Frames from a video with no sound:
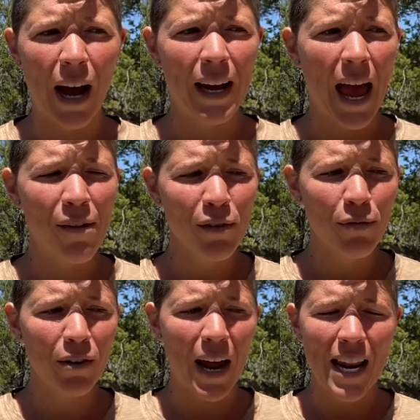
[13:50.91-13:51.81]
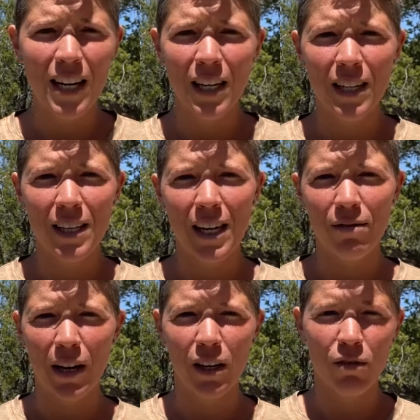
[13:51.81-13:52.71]
haven't found any need to
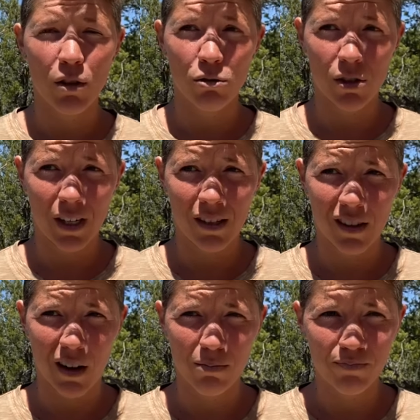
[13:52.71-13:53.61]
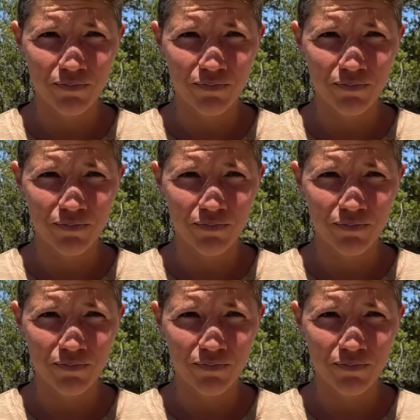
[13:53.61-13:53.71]
give any of those things up.